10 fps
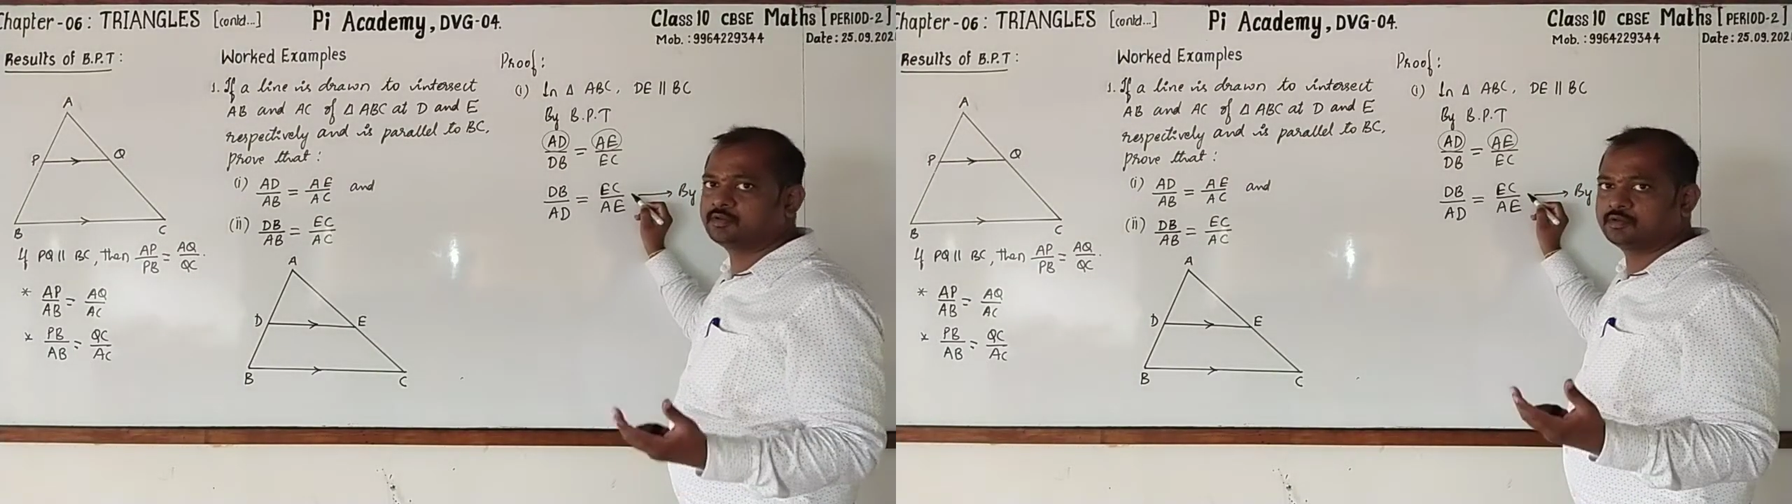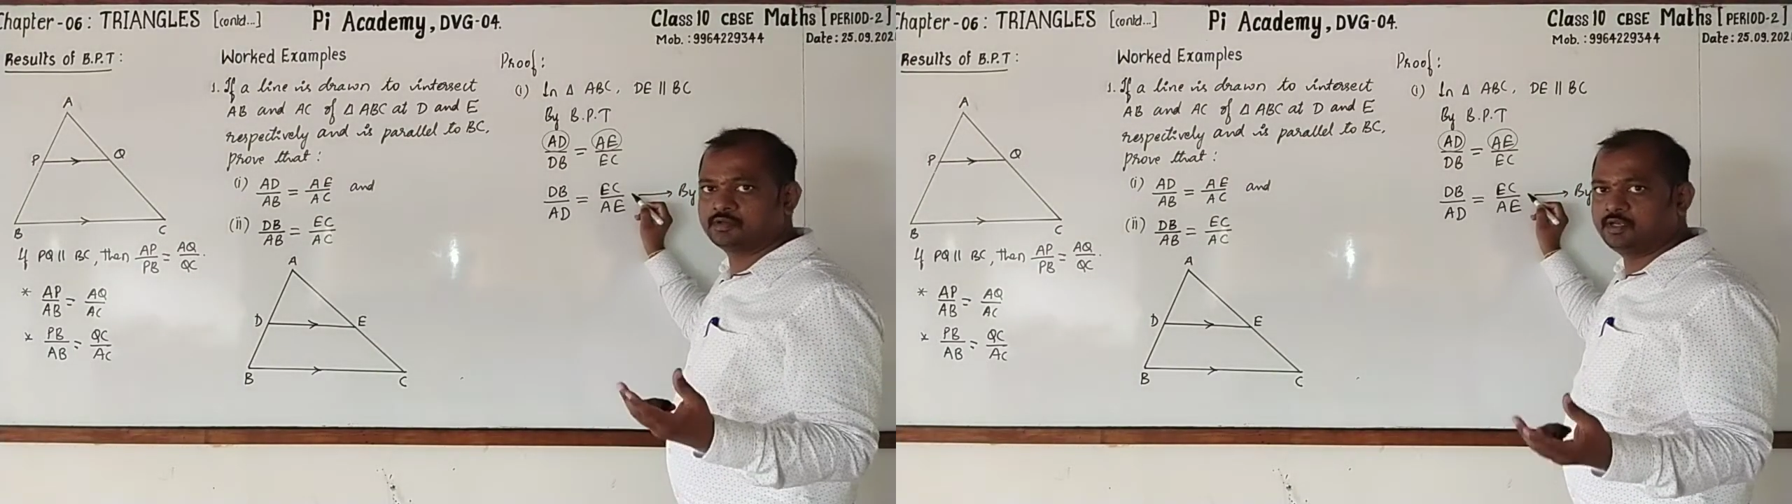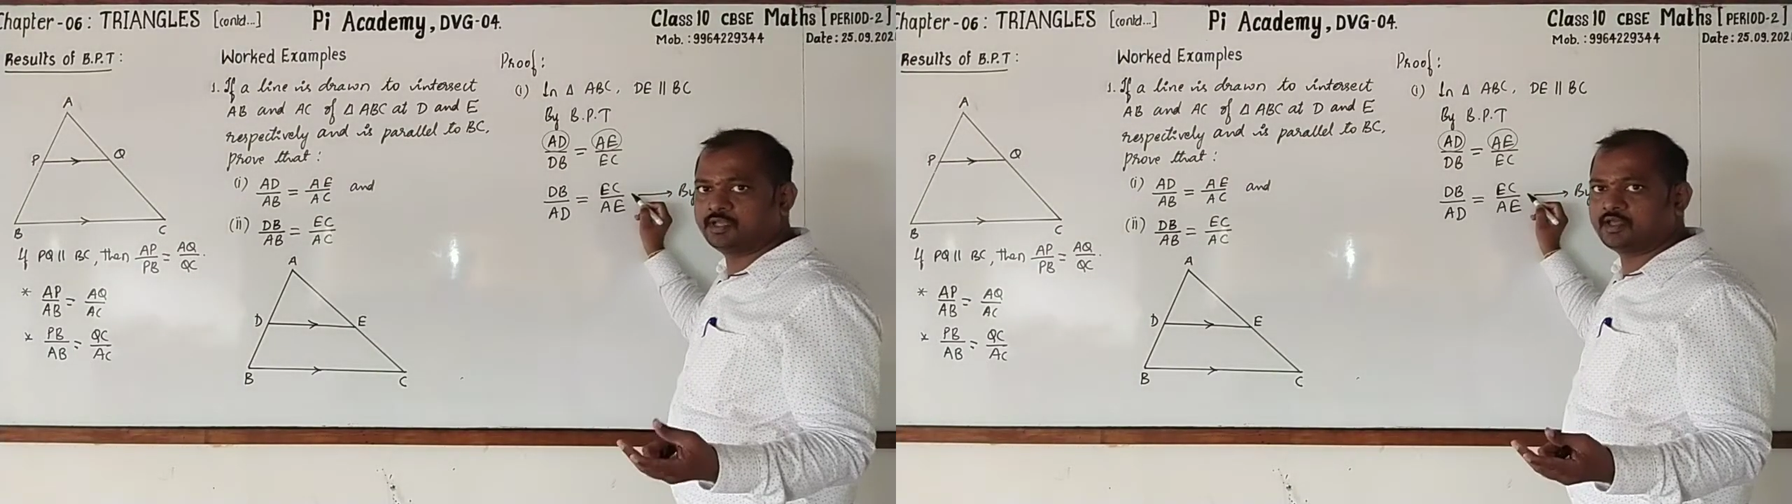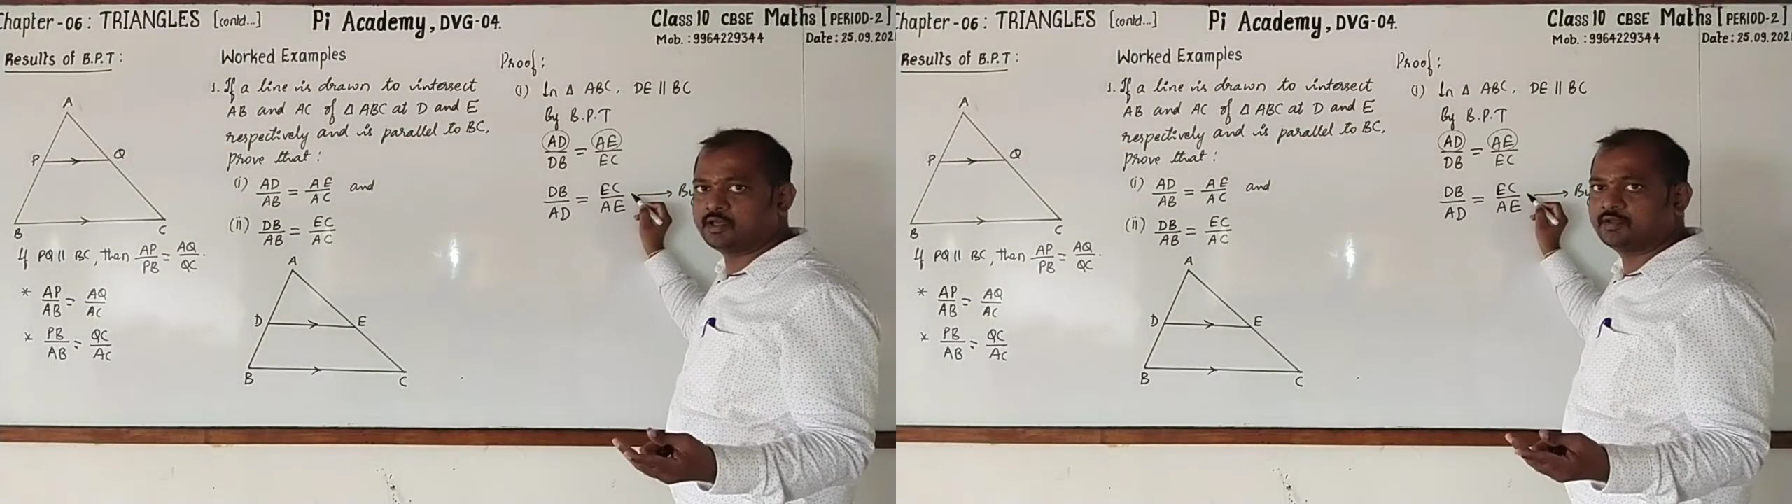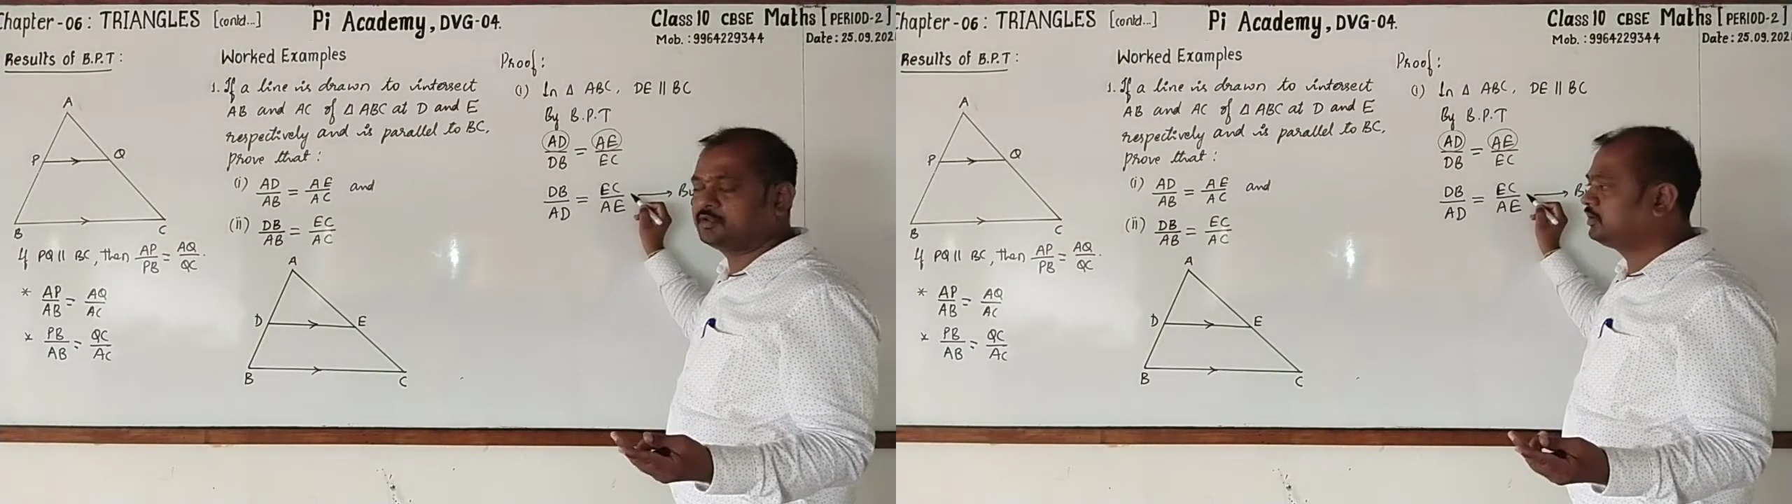Clear?
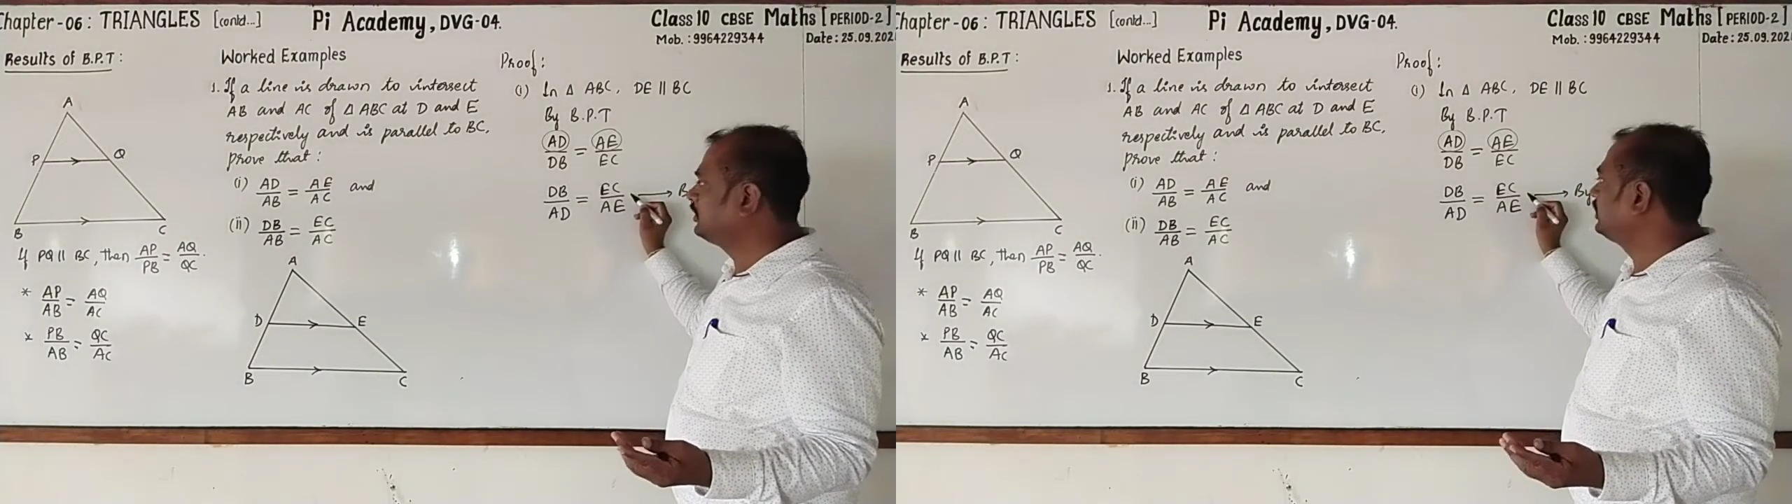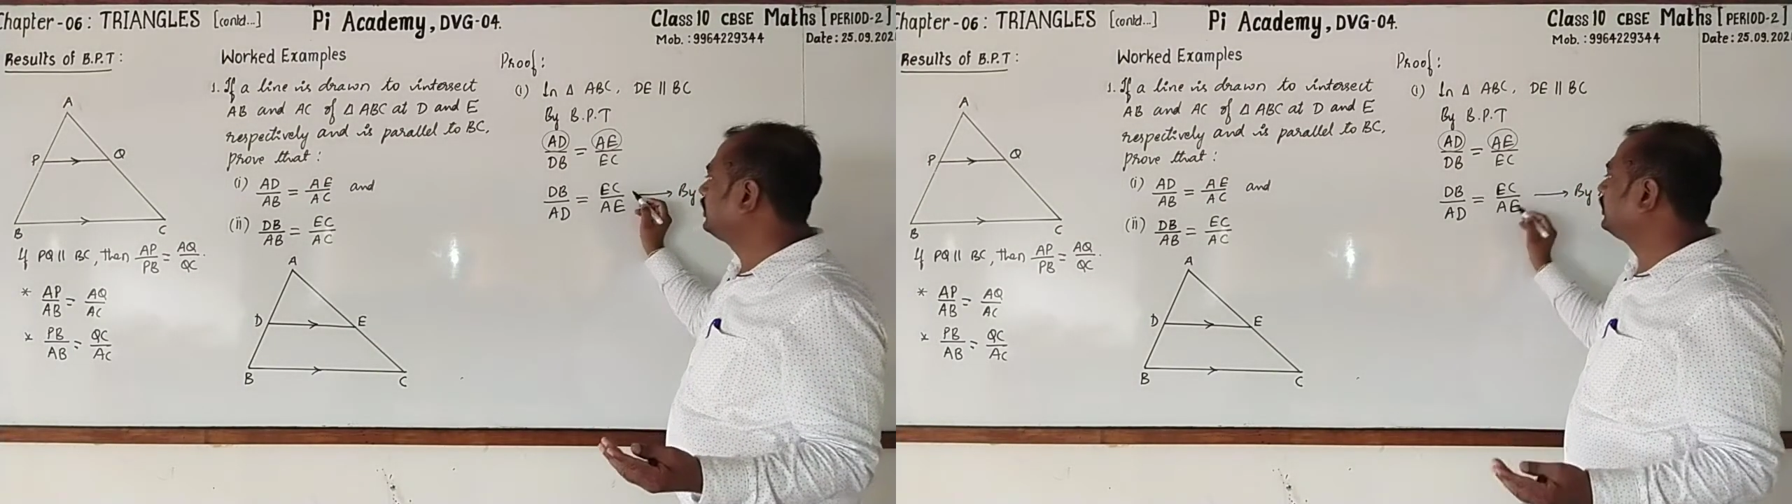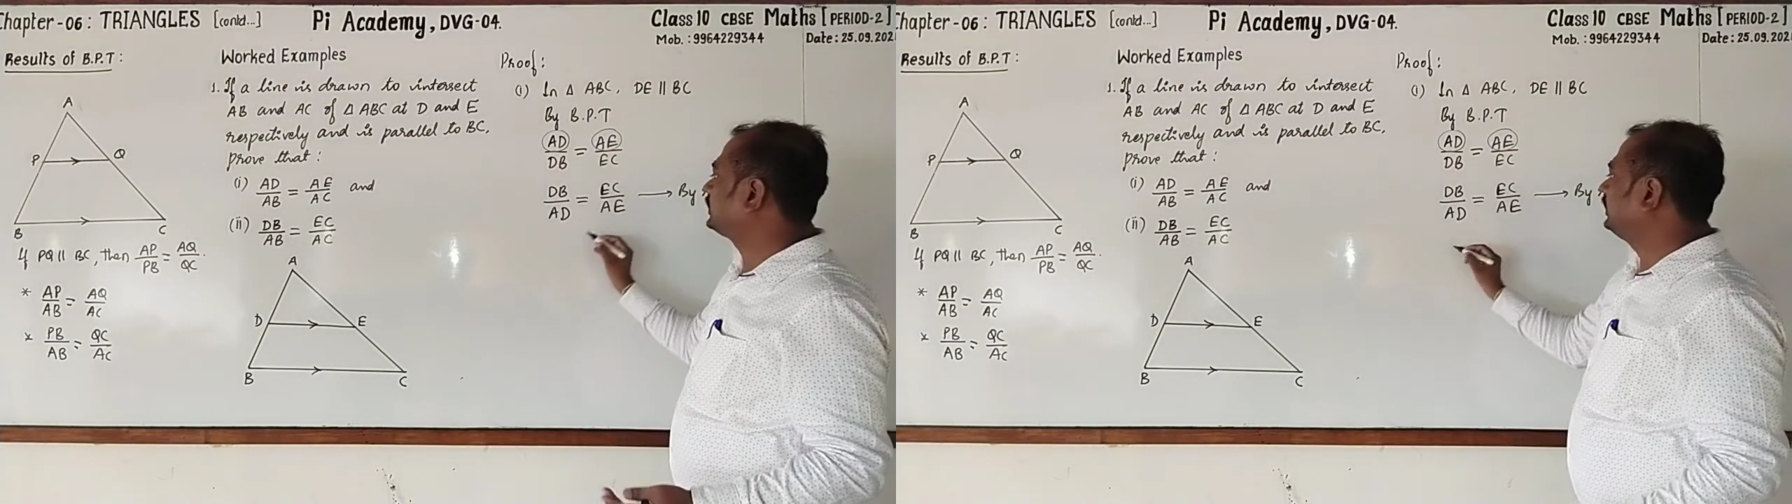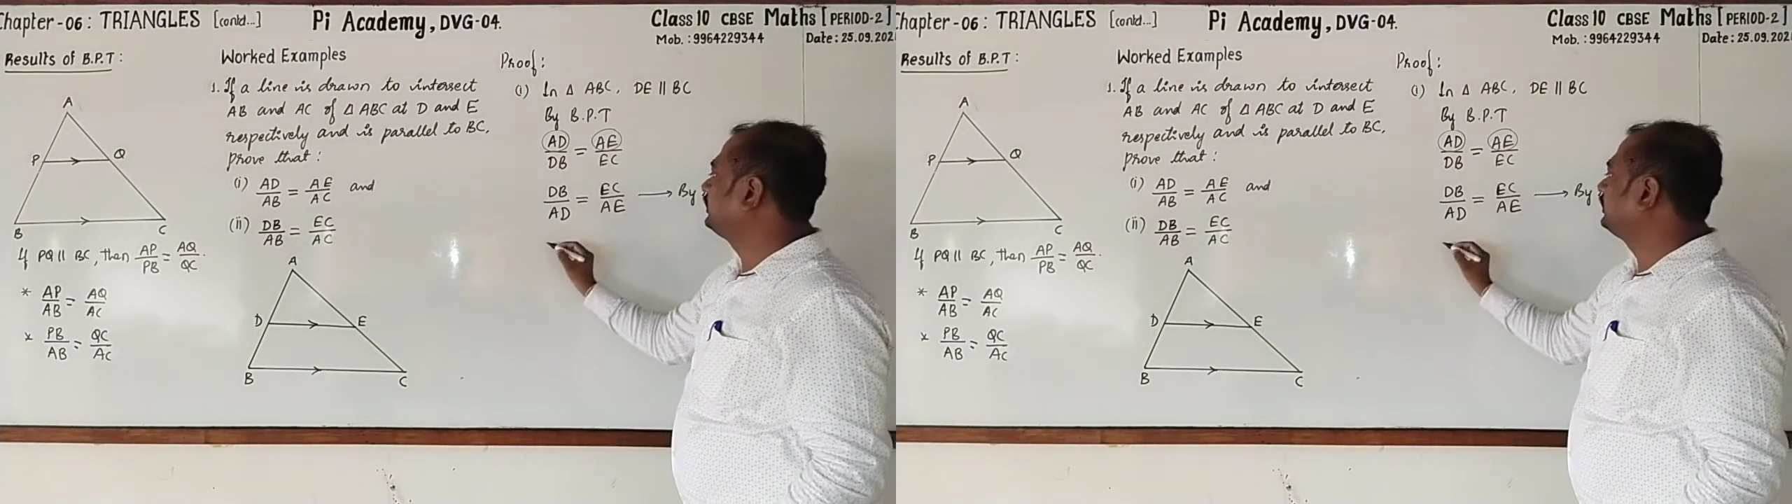Okay.